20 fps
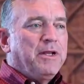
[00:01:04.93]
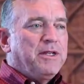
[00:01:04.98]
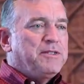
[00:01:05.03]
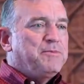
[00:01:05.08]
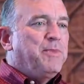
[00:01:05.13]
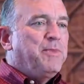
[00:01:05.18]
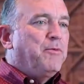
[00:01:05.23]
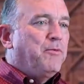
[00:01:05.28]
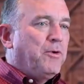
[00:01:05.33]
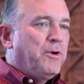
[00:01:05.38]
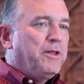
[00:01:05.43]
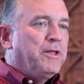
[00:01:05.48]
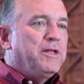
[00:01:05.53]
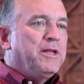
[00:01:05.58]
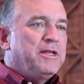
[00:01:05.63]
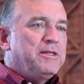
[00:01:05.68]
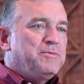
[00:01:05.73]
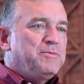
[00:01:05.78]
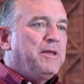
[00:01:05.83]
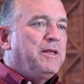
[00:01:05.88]
But it's been one
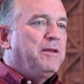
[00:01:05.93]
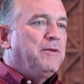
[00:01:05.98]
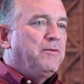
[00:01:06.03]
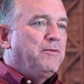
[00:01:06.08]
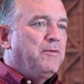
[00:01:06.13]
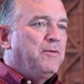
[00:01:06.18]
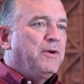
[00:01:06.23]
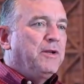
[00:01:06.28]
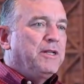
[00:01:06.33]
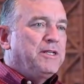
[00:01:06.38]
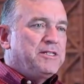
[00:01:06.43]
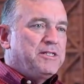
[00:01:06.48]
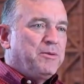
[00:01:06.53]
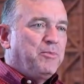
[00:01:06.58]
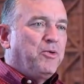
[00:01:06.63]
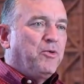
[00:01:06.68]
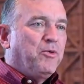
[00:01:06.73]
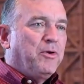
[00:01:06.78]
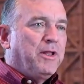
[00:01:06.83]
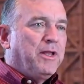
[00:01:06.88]
that has been really
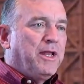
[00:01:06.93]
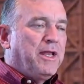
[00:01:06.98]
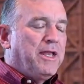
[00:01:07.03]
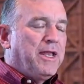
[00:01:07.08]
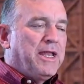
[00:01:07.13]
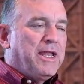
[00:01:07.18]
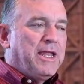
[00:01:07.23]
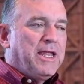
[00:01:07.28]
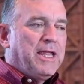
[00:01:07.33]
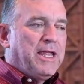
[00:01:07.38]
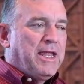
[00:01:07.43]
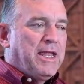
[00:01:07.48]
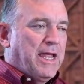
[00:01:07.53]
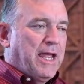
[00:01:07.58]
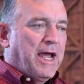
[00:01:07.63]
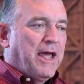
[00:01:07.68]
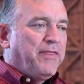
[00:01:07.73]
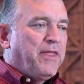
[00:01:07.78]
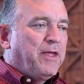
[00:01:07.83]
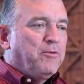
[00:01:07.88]
supported, and
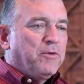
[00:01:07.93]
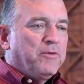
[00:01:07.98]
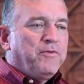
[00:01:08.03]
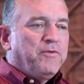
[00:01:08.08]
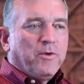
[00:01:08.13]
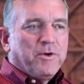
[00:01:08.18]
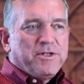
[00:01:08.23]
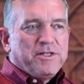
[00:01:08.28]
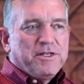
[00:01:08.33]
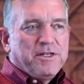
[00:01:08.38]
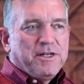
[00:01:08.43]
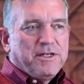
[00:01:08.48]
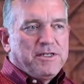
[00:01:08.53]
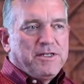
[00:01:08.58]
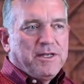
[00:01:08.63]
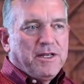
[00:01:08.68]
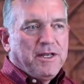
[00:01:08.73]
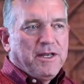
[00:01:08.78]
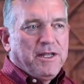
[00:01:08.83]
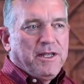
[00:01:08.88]
I think we're fortunate,
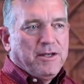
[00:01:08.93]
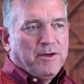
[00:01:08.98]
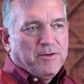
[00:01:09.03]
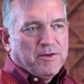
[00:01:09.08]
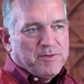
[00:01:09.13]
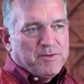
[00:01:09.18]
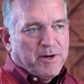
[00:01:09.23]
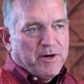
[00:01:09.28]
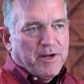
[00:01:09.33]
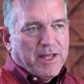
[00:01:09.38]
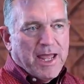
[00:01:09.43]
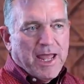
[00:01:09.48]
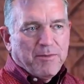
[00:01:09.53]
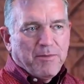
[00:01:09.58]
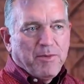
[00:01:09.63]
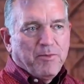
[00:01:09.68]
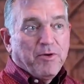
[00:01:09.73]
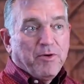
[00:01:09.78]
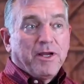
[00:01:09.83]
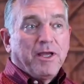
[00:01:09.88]
as part of
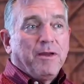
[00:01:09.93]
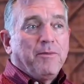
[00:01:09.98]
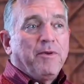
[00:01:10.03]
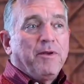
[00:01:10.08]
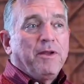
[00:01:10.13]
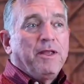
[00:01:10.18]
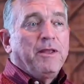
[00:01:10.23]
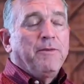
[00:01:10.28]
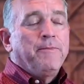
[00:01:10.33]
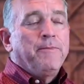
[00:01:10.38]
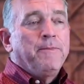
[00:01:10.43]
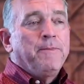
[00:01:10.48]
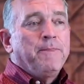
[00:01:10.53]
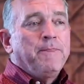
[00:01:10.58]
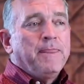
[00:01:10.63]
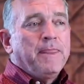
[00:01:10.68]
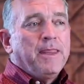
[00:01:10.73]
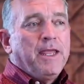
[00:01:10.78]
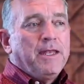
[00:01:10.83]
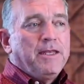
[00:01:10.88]
Acme Brick Company,
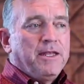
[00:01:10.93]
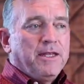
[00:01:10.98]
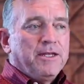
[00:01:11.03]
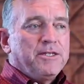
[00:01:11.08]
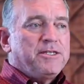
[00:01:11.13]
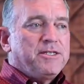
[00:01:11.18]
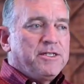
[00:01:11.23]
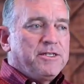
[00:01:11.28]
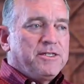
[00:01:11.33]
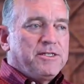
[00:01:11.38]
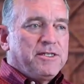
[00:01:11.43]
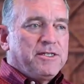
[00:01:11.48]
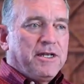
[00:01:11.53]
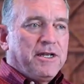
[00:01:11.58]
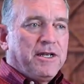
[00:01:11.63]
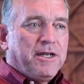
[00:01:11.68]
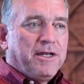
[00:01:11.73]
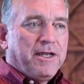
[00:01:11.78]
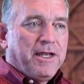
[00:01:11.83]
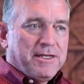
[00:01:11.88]
and Dennis is
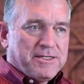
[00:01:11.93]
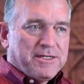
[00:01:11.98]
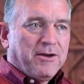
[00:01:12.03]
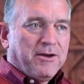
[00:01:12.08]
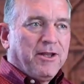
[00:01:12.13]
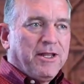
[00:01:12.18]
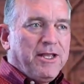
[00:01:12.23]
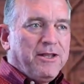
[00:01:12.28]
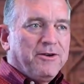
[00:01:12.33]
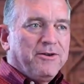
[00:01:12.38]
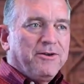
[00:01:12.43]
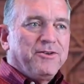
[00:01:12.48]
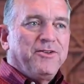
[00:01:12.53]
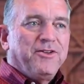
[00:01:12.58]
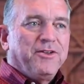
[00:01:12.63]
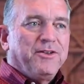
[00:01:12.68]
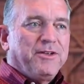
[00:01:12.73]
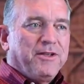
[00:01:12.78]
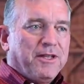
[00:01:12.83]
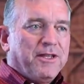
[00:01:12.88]
as our leader
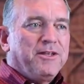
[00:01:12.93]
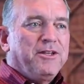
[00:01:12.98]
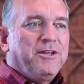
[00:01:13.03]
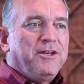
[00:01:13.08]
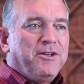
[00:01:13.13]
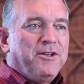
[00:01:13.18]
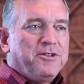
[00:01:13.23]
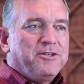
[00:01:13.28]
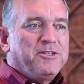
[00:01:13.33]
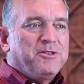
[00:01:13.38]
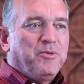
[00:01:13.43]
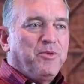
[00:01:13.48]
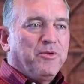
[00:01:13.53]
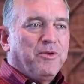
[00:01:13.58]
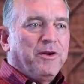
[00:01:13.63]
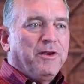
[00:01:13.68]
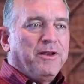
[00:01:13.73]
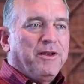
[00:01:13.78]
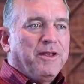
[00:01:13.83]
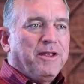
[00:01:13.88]
to continue to
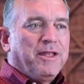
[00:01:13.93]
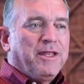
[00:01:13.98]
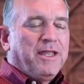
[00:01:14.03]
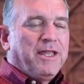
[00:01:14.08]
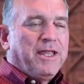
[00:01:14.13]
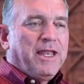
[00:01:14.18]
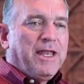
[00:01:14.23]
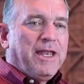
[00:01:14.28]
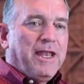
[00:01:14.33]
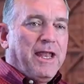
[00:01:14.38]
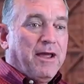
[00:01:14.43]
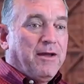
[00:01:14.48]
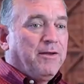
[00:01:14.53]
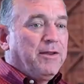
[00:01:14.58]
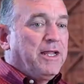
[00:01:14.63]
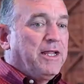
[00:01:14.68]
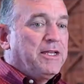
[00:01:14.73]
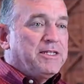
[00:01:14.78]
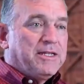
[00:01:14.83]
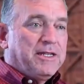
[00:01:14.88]
support. Now,
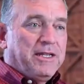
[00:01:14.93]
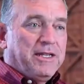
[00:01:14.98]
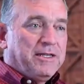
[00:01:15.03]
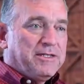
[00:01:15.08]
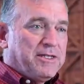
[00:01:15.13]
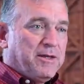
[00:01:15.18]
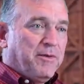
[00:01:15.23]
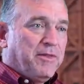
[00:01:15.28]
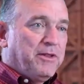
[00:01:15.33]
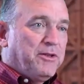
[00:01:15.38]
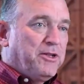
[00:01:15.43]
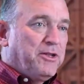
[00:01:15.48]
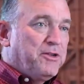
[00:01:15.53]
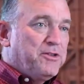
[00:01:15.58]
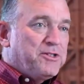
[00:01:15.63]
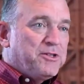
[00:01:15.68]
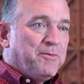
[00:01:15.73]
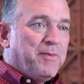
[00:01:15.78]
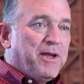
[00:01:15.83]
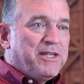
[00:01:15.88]
it's some of the
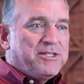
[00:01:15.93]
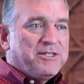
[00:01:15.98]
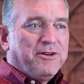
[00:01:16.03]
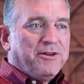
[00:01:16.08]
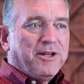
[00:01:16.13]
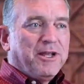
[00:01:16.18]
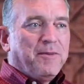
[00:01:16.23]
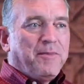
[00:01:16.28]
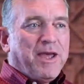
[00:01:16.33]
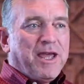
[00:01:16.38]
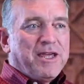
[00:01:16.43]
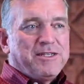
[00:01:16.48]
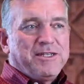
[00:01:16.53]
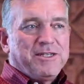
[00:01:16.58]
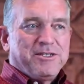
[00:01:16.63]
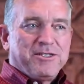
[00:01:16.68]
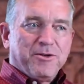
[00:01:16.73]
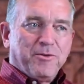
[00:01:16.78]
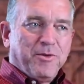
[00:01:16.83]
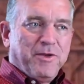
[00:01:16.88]
dues are based on the
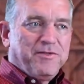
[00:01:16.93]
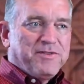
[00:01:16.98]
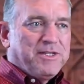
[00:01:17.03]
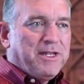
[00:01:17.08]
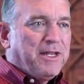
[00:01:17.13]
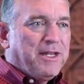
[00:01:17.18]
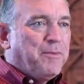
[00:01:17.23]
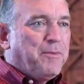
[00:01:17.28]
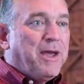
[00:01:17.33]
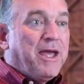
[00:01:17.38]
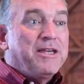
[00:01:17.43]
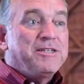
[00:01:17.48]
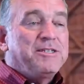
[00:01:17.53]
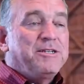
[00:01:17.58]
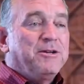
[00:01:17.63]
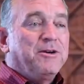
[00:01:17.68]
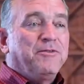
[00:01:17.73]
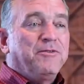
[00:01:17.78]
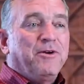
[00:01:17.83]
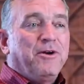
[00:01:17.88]
capacity, so we've seen
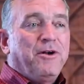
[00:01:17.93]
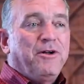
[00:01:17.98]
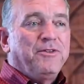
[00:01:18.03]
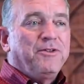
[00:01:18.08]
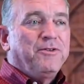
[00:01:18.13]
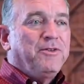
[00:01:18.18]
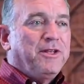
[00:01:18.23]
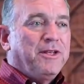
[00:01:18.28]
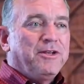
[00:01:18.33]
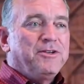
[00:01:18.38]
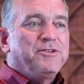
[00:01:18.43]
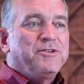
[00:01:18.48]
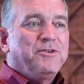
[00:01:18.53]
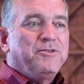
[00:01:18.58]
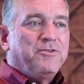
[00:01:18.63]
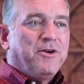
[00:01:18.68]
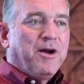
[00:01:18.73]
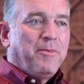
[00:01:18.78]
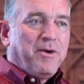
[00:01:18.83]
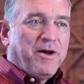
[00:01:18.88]
capacity overall through the industry
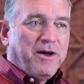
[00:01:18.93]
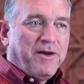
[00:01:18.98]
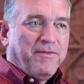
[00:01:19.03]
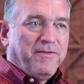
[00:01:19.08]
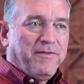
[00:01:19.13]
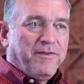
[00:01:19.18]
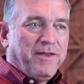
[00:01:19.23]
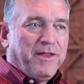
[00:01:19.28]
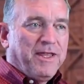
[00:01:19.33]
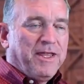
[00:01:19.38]
drop off.